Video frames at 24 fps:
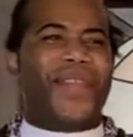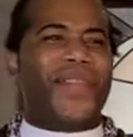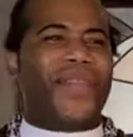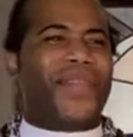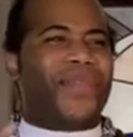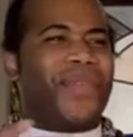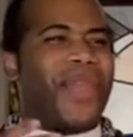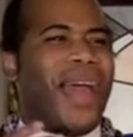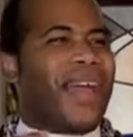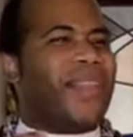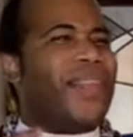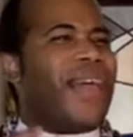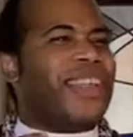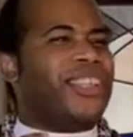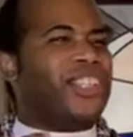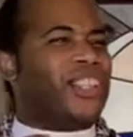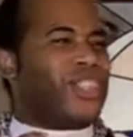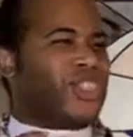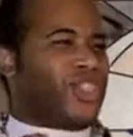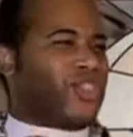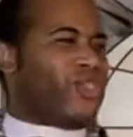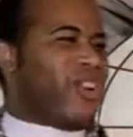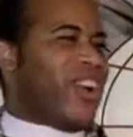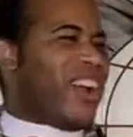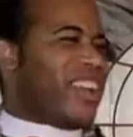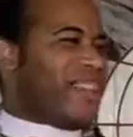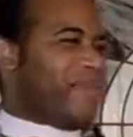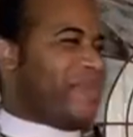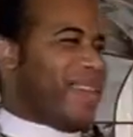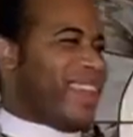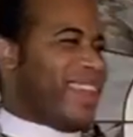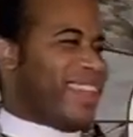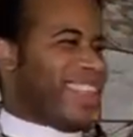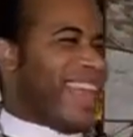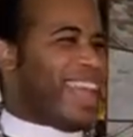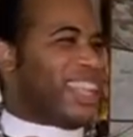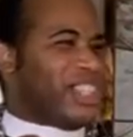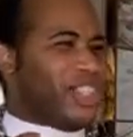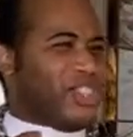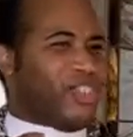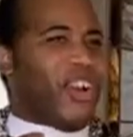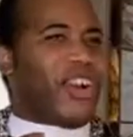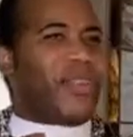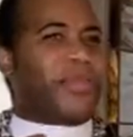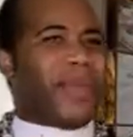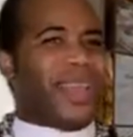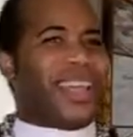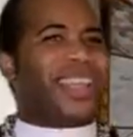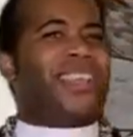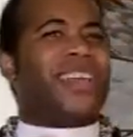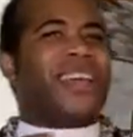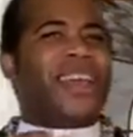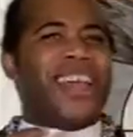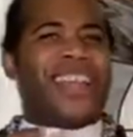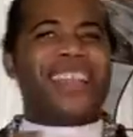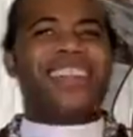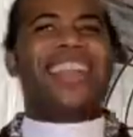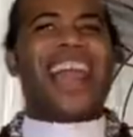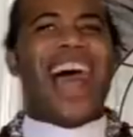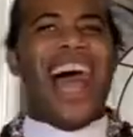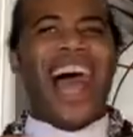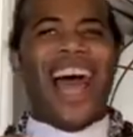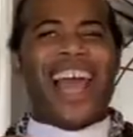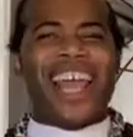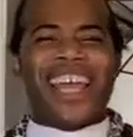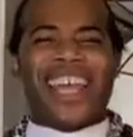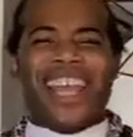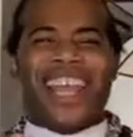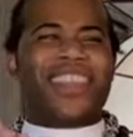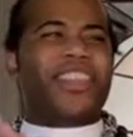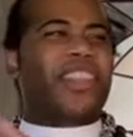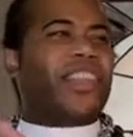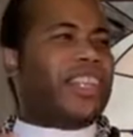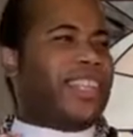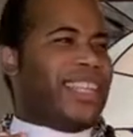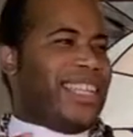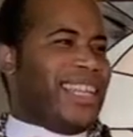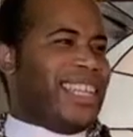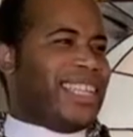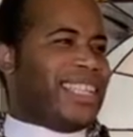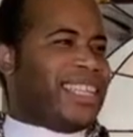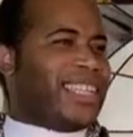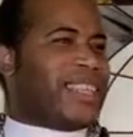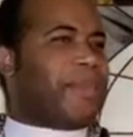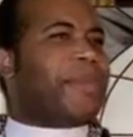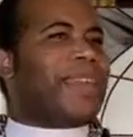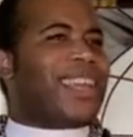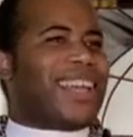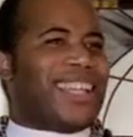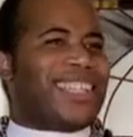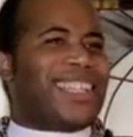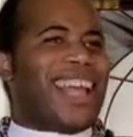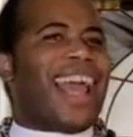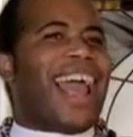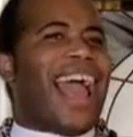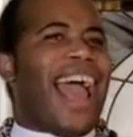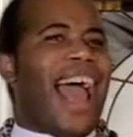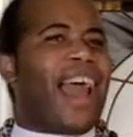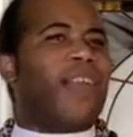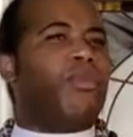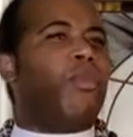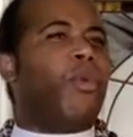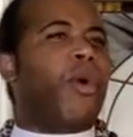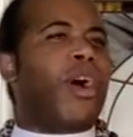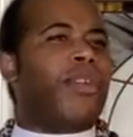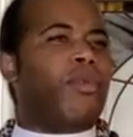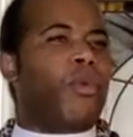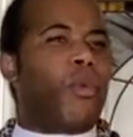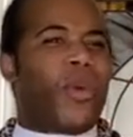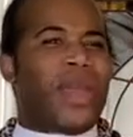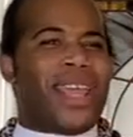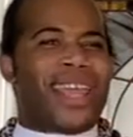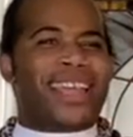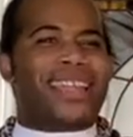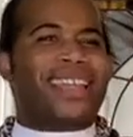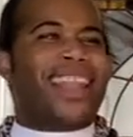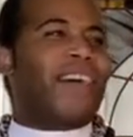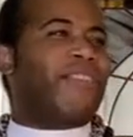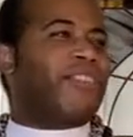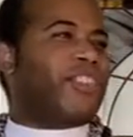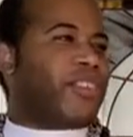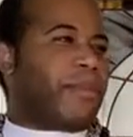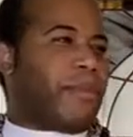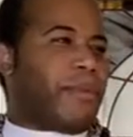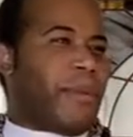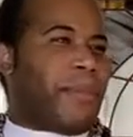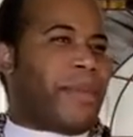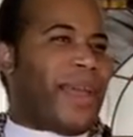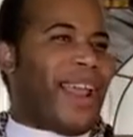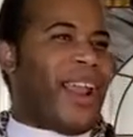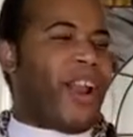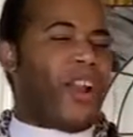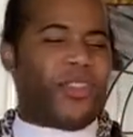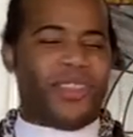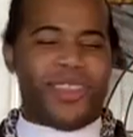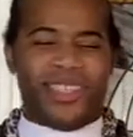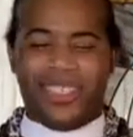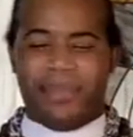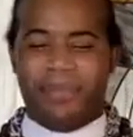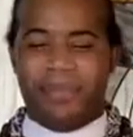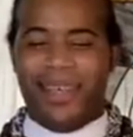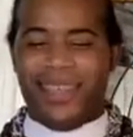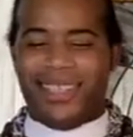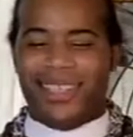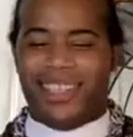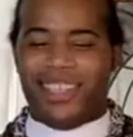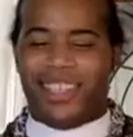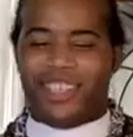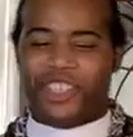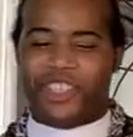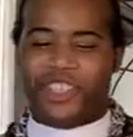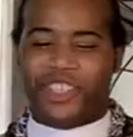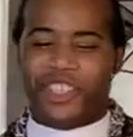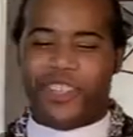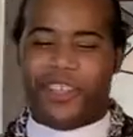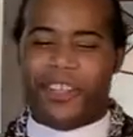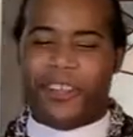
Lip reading: That struck me, not in the least because I had 1 week left to prepare this message.